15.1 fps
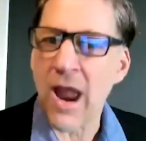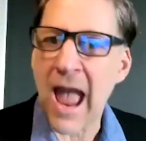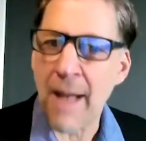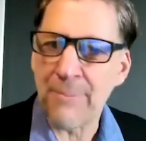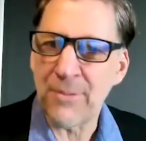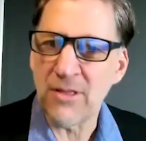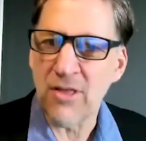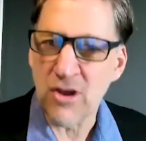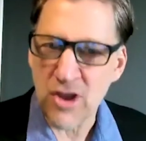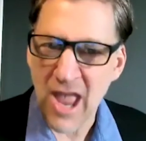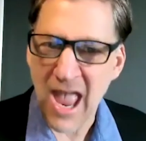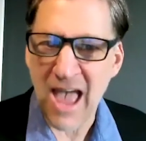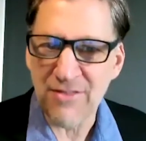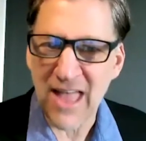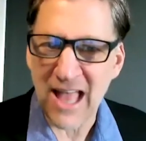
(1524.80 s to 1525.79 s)
happy that
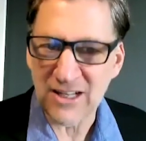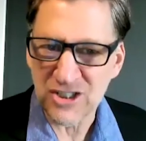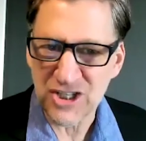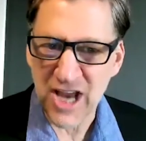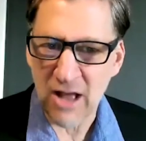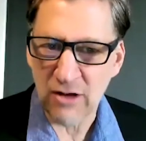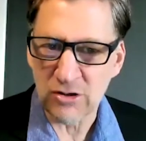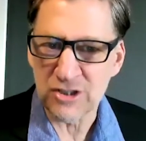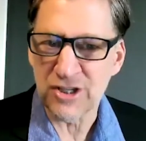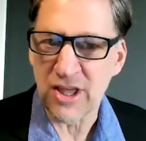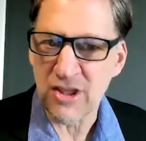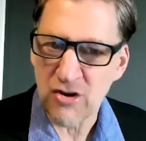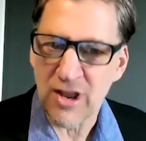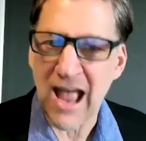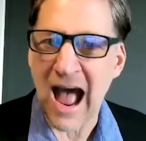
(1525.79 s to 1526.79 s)
you had that challenge,
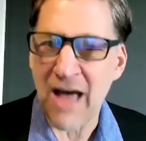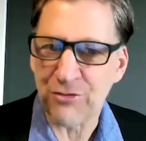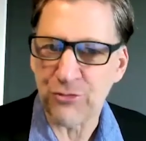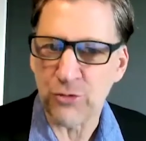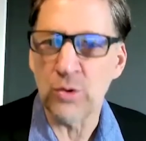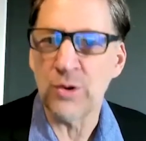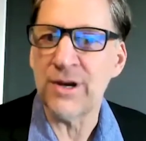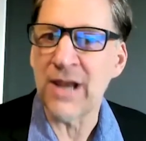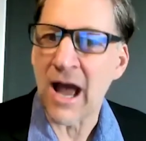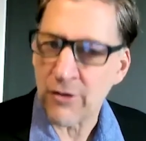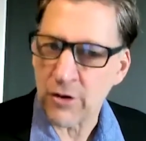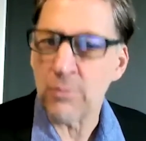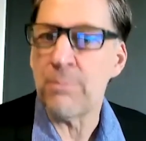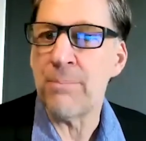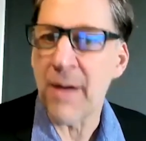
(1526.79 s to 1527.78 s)
that you got through, and now
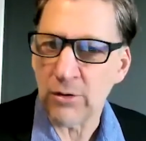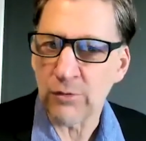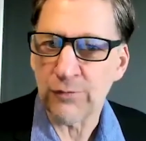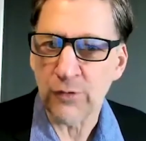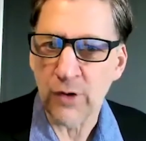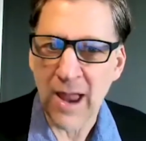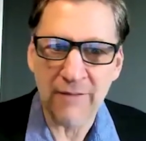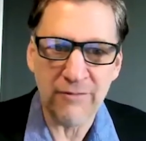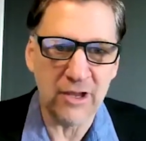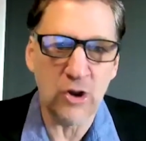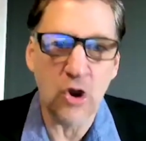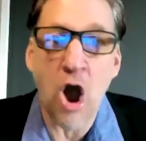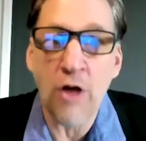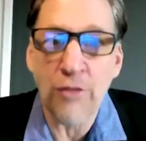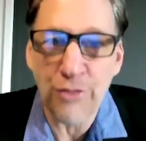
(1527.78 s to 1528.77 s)
you're better for
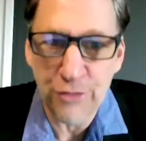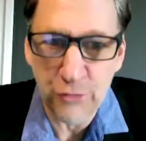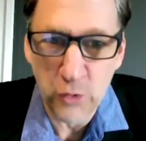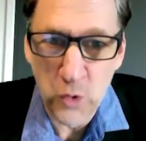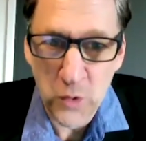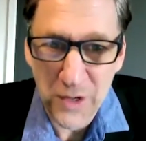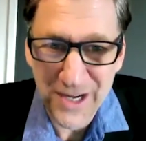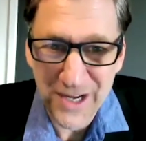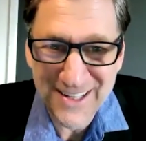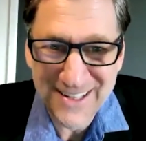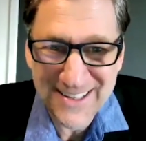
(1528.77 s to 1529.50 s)
having gone through it.